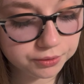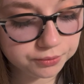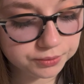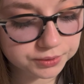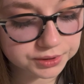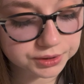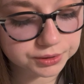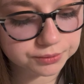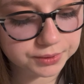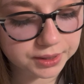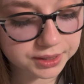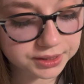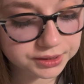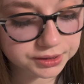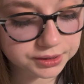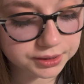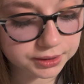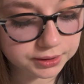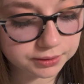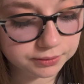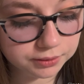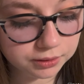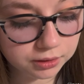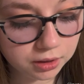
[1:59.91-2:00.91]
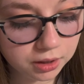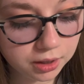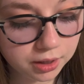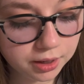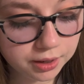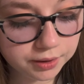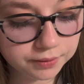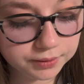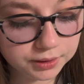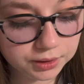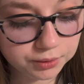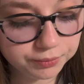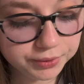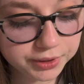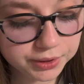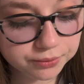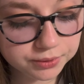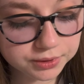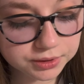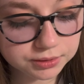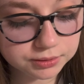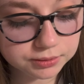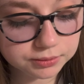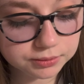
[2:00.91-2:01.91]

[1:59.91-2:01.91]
was arrested. Then we were